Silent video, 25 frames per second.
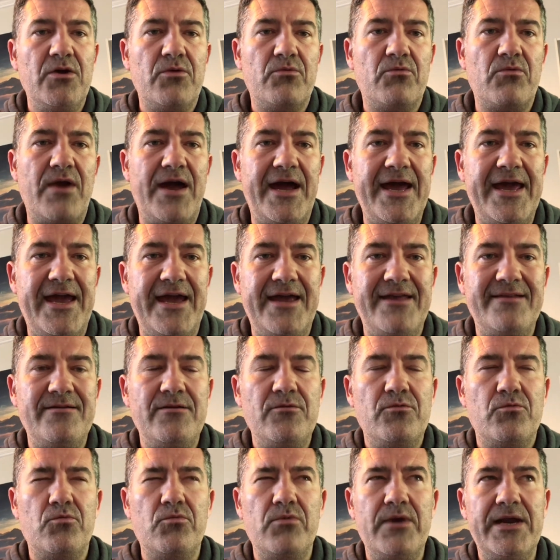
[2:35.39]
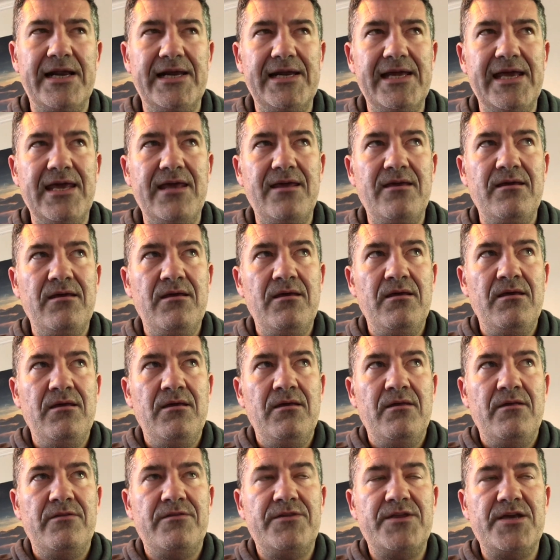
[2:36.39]
right? And really
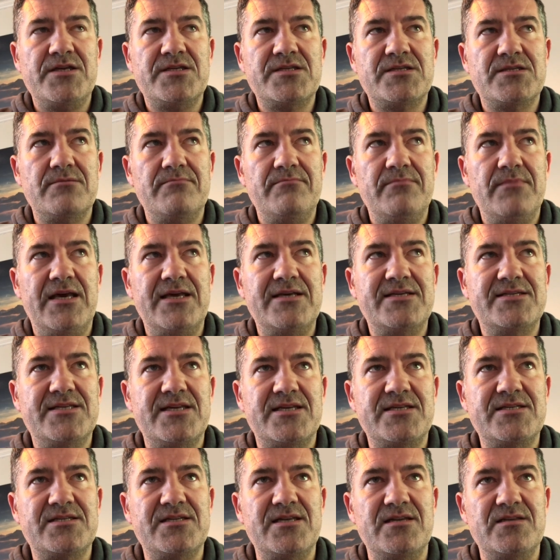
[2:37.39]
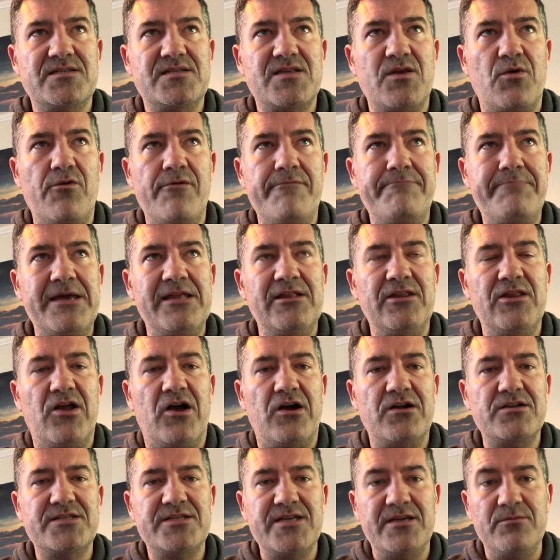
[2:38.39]
this existence that we've been
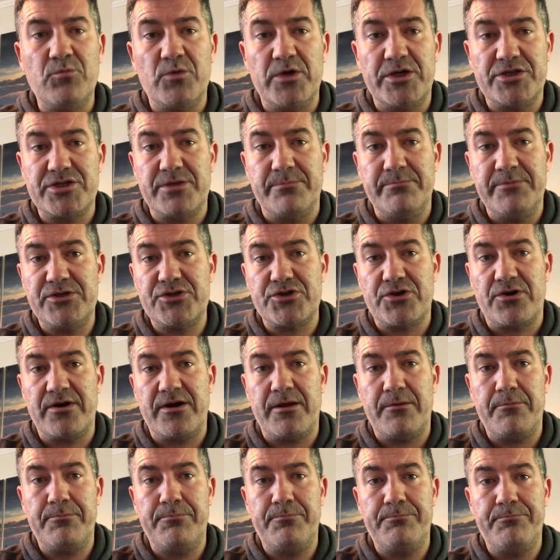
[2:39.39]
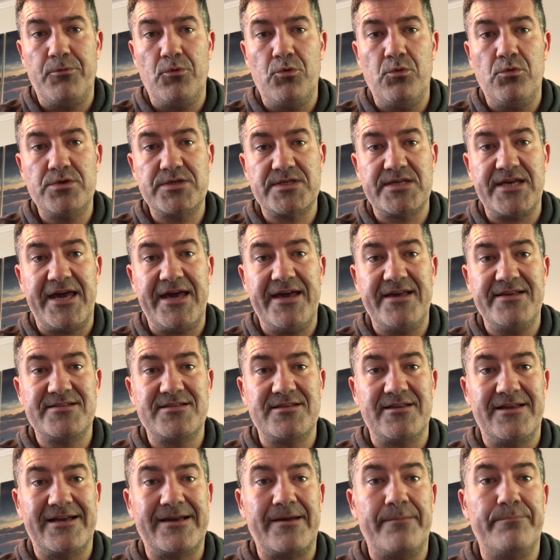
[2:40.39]
locked in, which a majority will say is
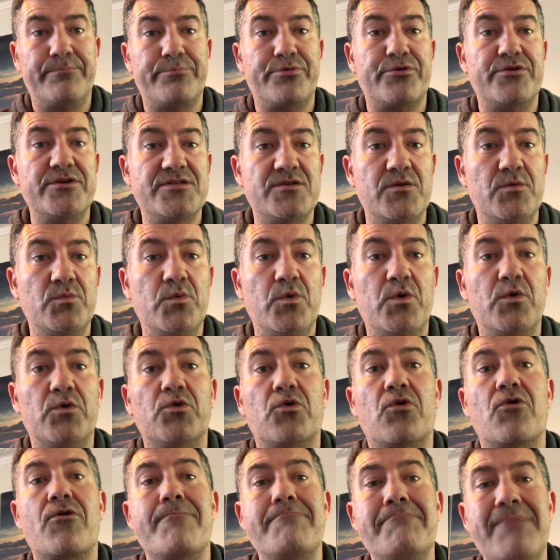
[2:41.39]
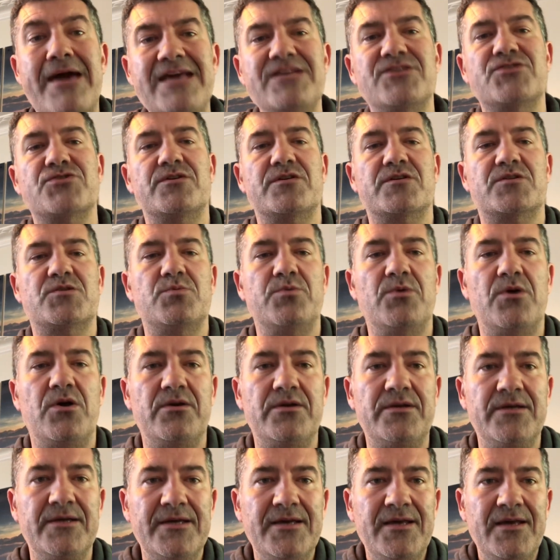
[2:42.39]
like a prison world or a matrix world,
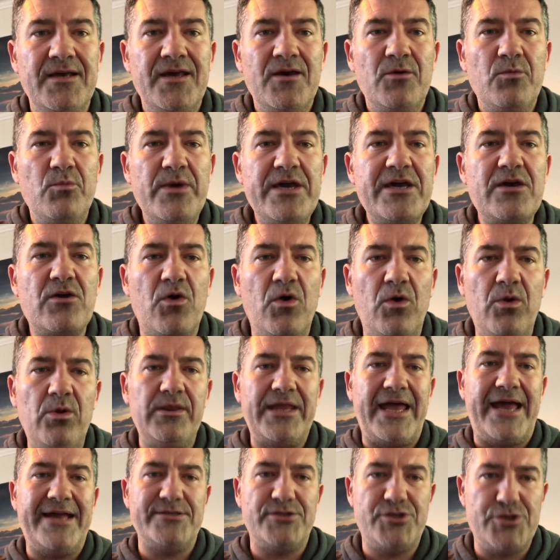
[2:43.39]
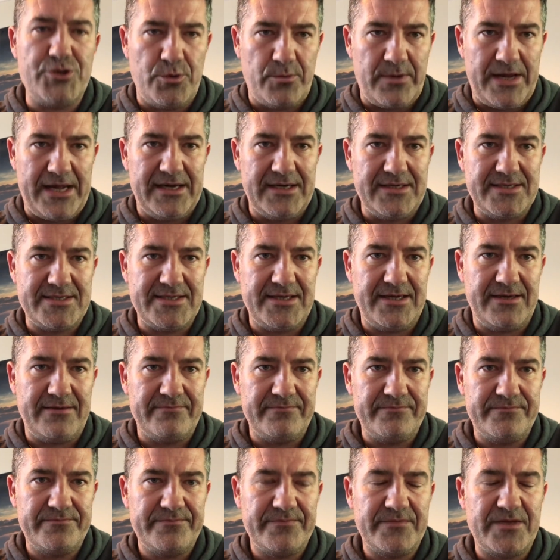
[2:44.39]
we call that duality.
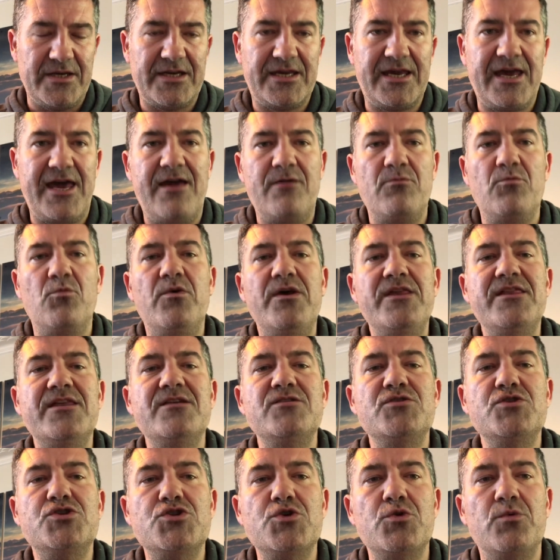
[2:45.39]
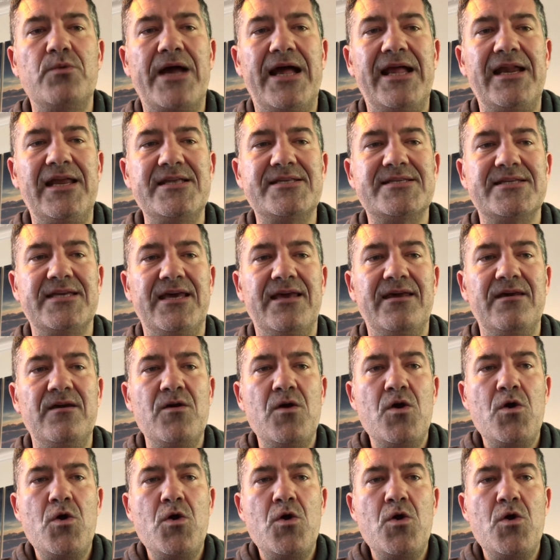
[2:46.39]
Okay, and within duality,